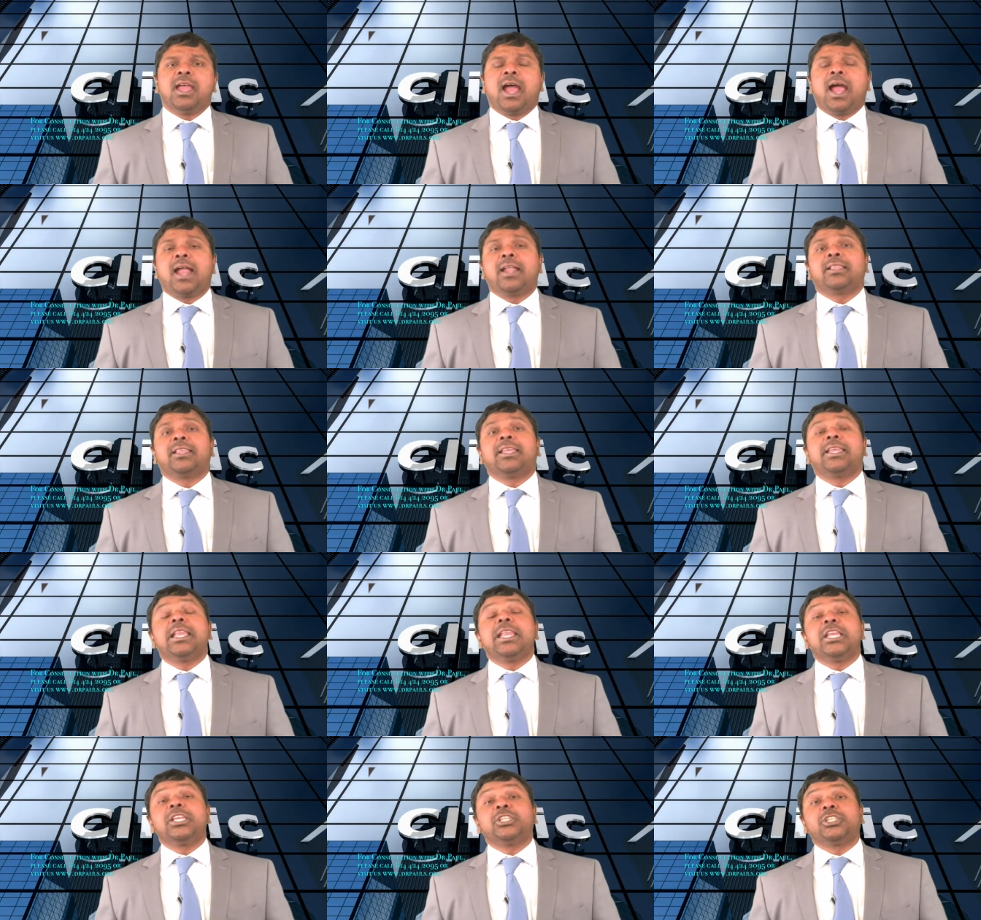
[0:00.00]
And the
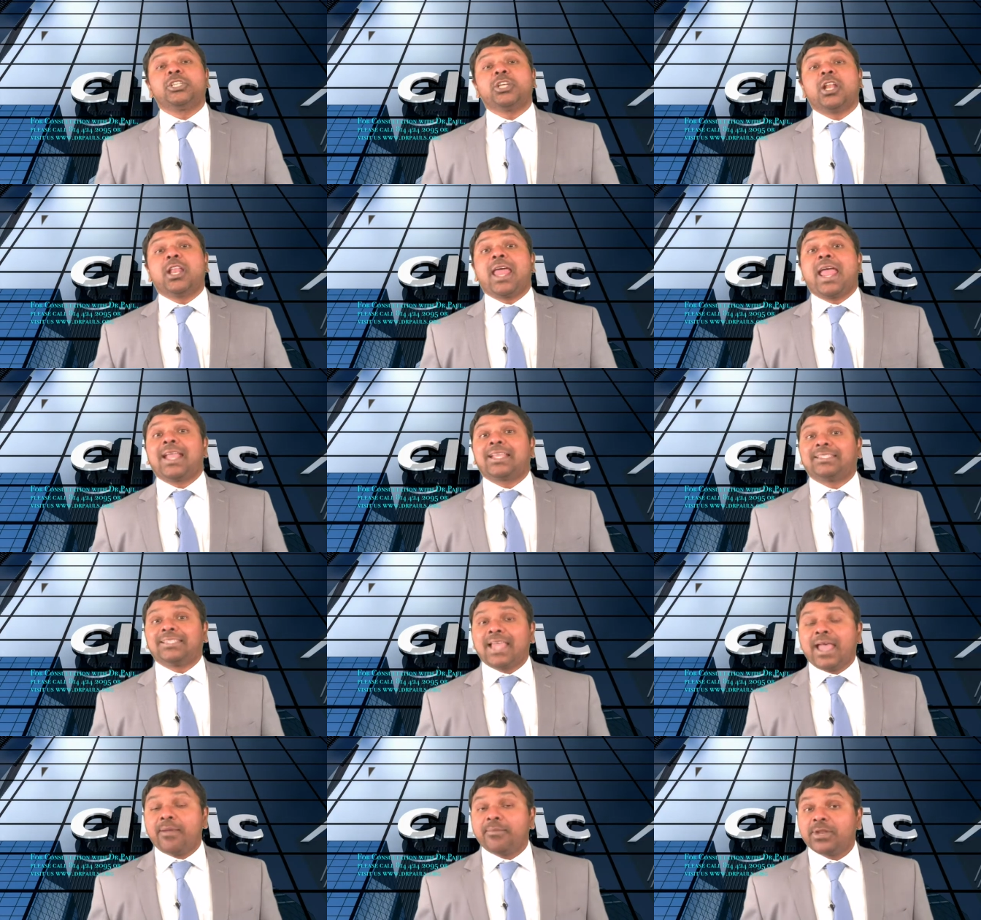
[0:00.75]
initial
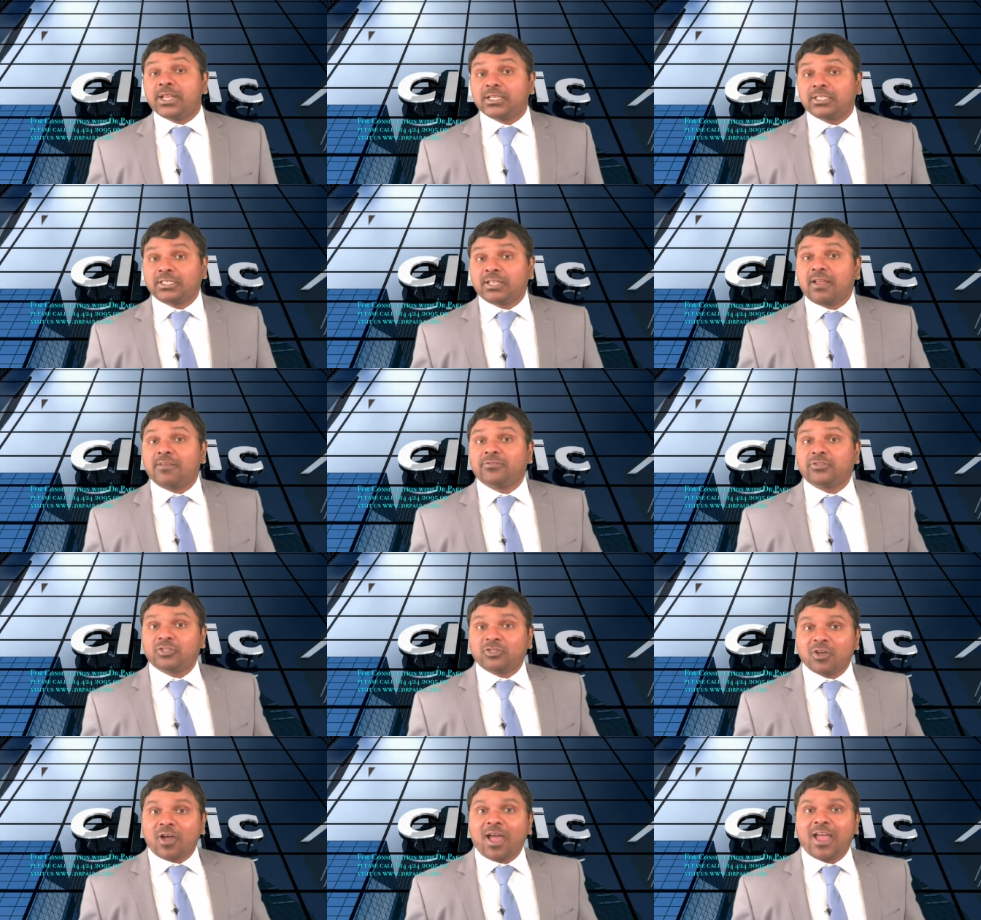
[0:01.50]
examination of
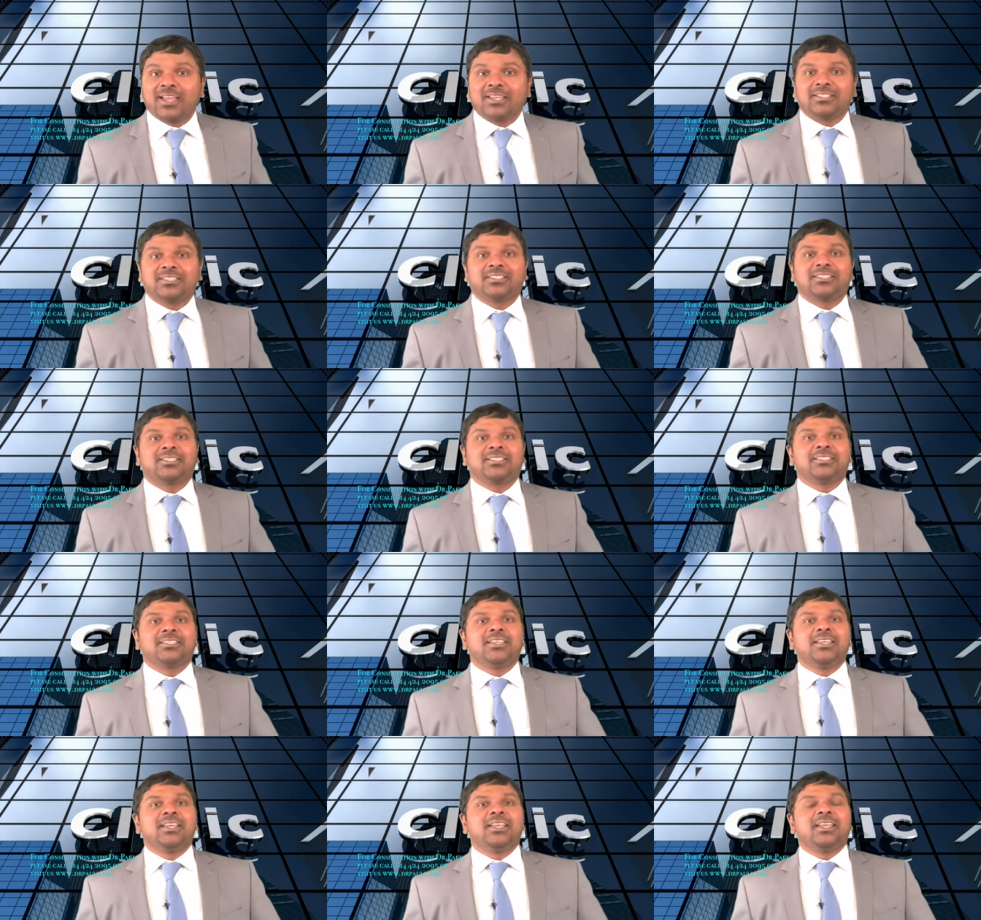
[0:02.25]
choice
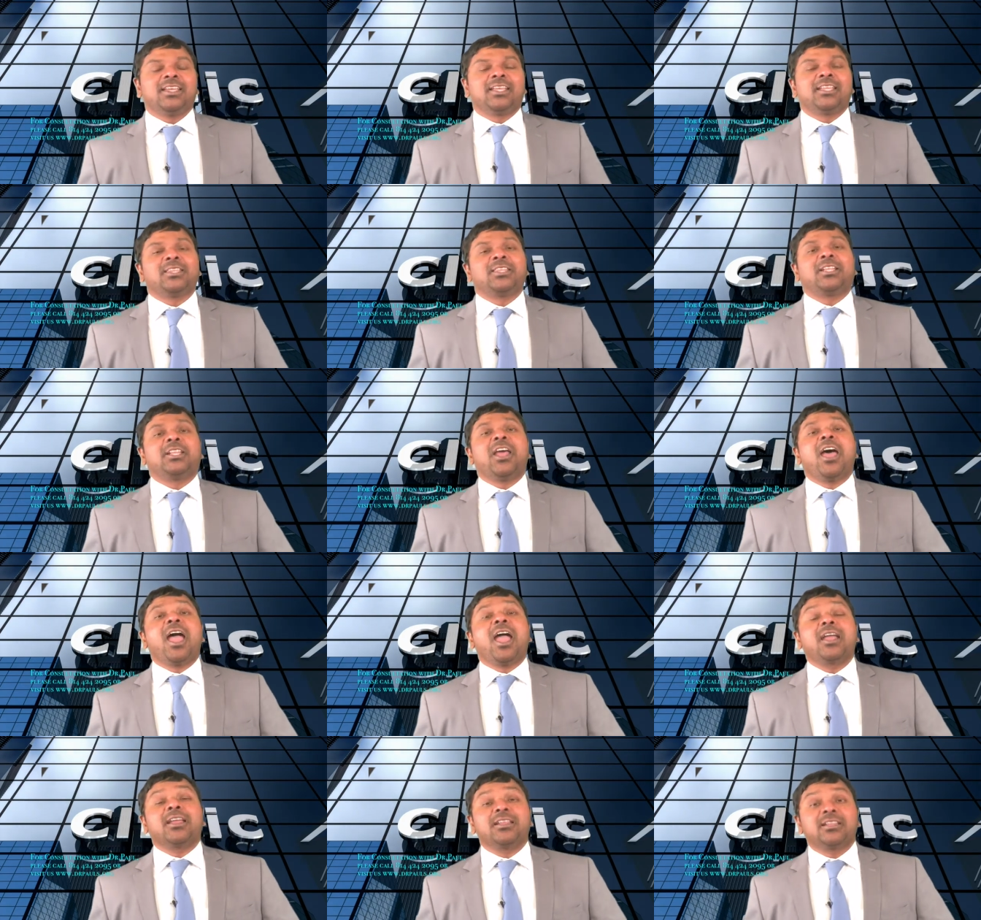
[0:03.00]
in the
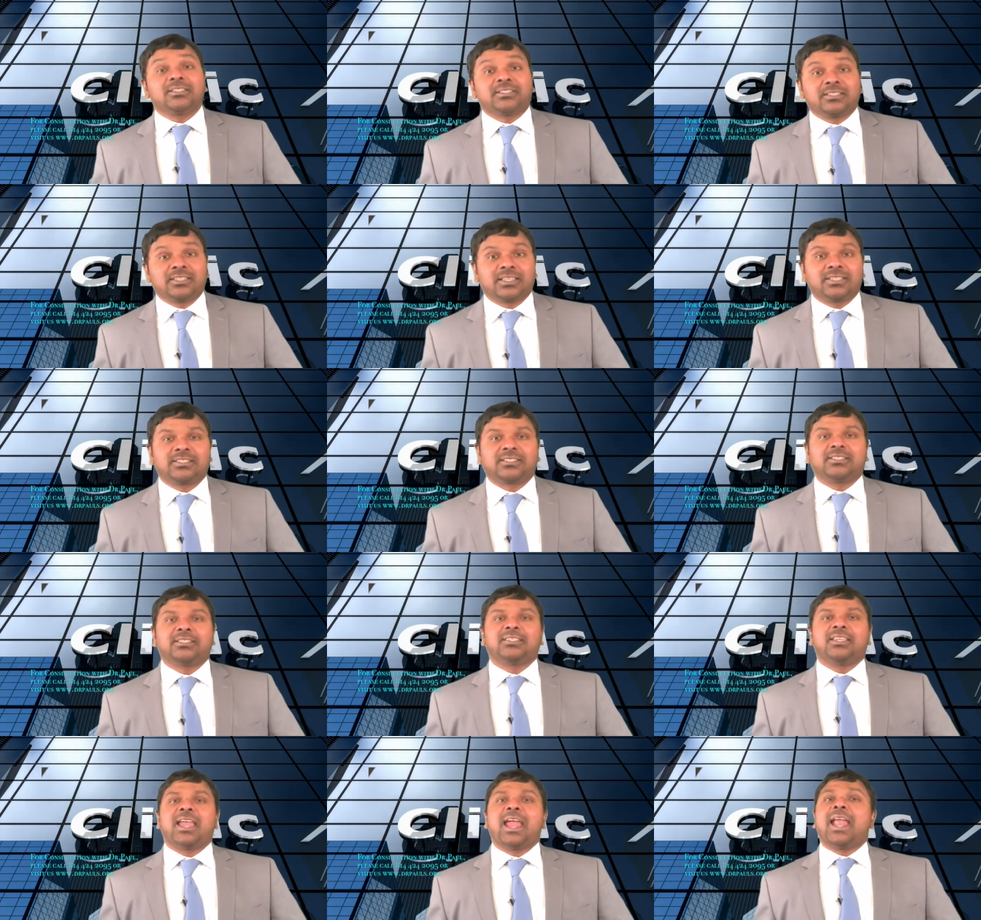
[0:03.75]

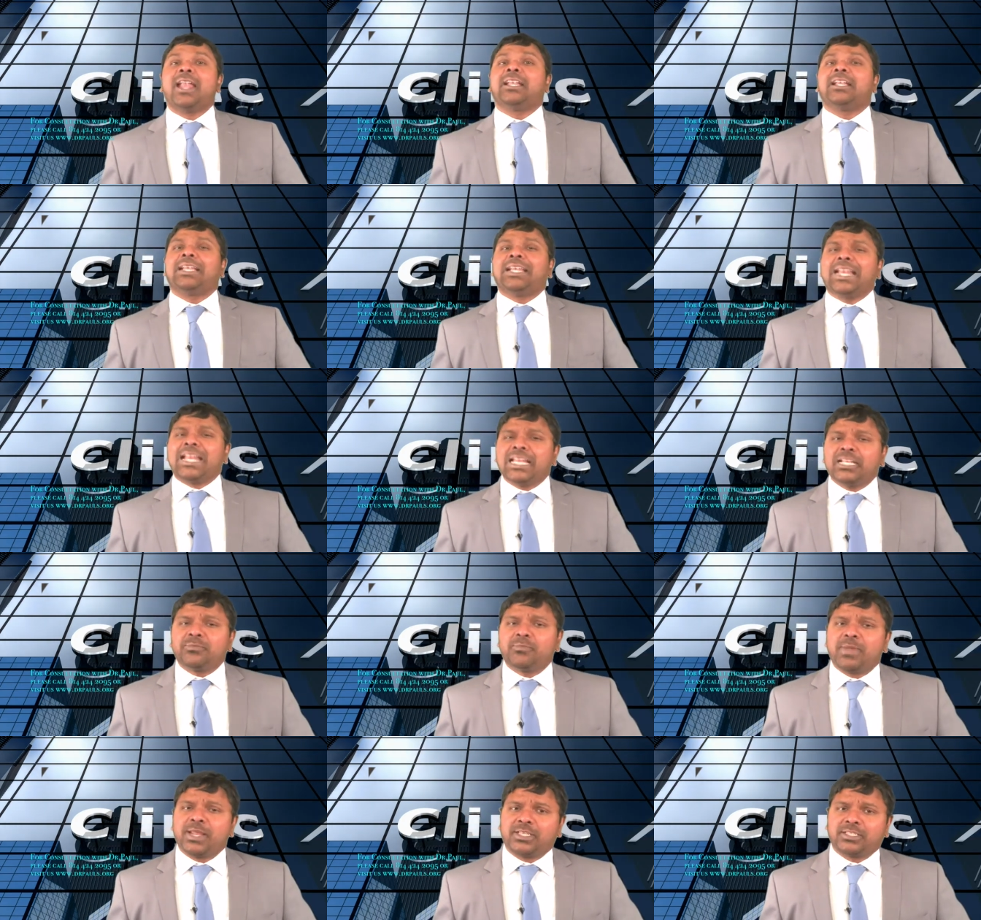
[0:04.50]
diagnosis and
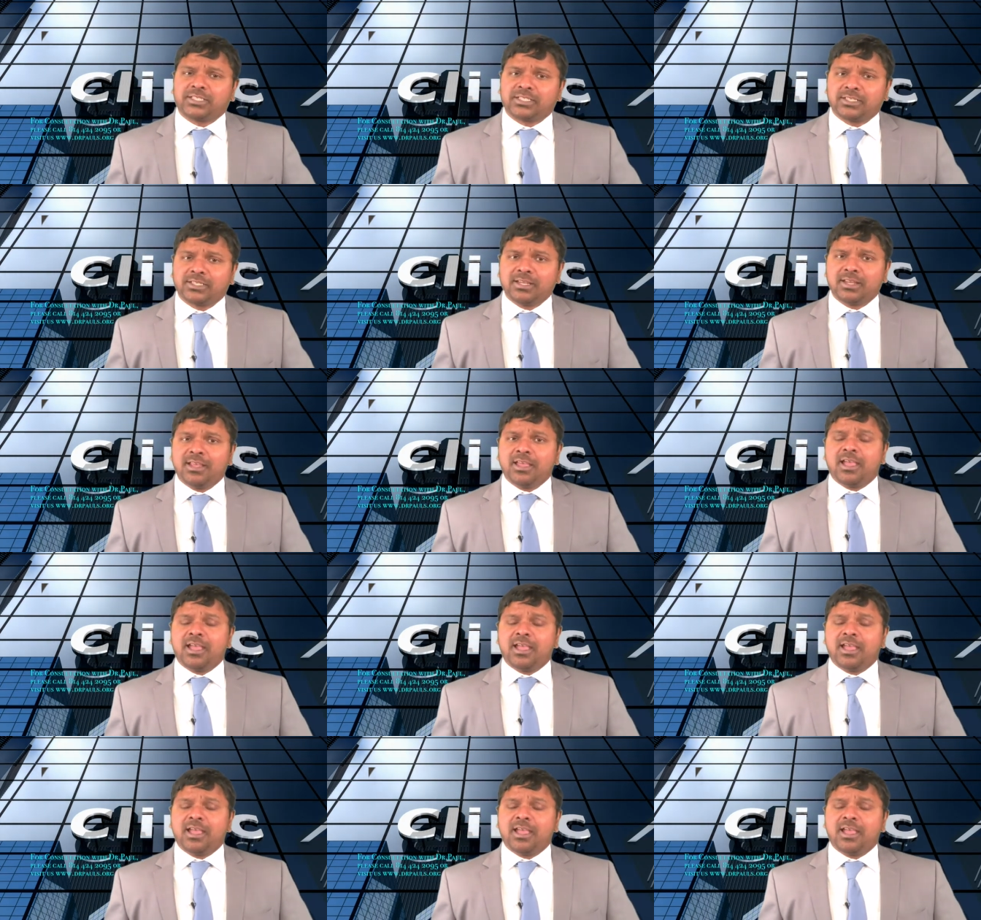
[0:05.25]
treatment